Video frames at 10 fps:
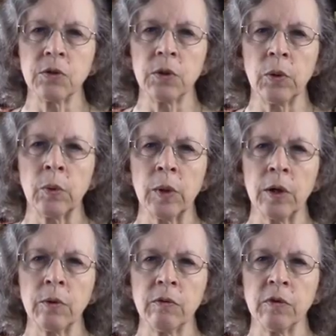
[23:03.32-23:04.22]
that
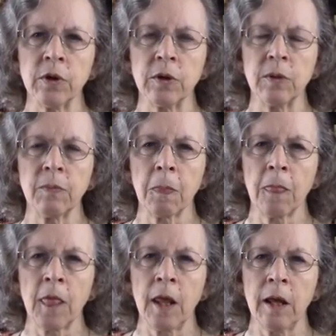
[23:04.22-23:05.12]
required referral.
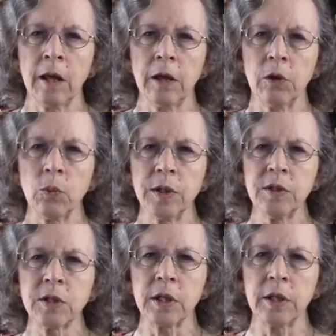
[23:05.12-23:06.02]
In one
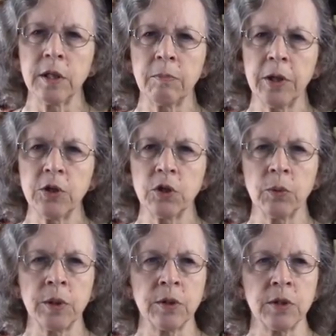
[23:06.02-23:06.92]
study, a patient
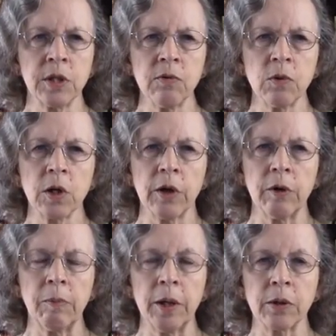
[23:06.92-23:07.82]
went to several
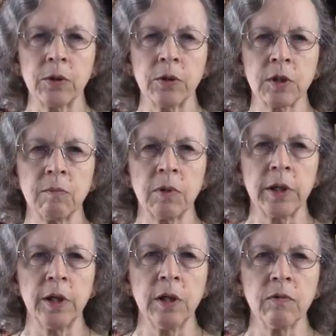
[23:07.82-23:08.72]
chiropractors
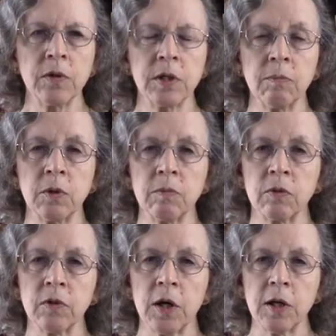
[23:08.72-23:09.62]
complaining of the symptoms
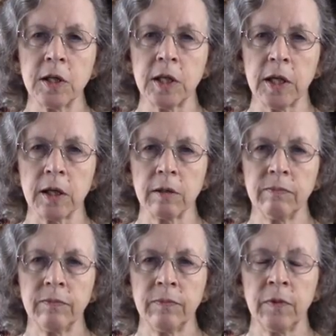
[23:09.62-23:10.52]
of a heart attack.
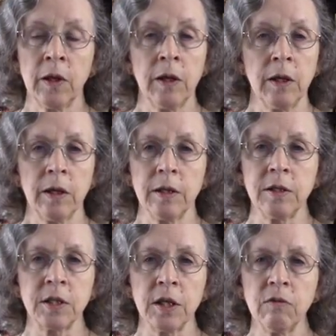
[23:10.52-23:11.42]

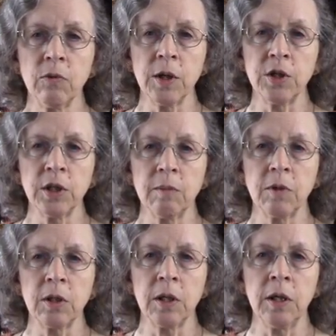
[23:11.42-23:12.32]
Instead of rushing him
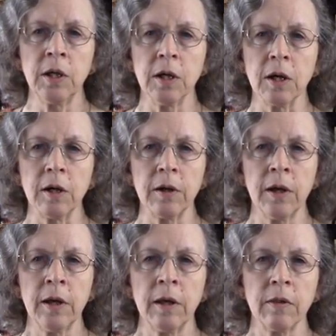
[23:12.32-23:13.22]
to the E R,
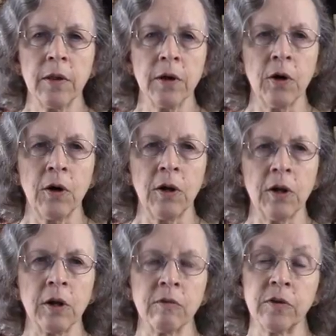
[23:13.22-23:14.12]
they
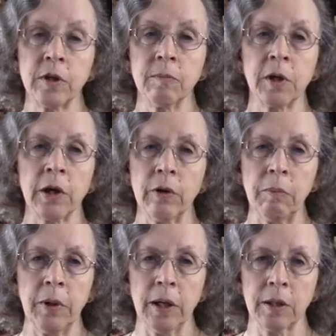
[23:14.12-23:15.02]
all offered him
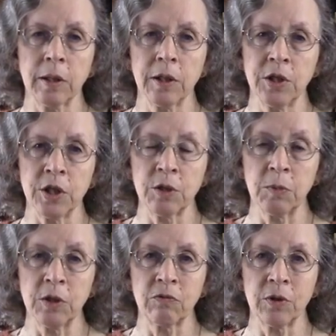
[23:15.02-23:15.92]
chiropractic
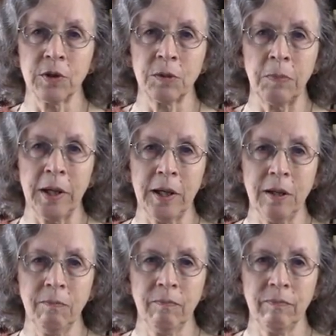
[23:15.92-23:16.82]
adjustments for his pain.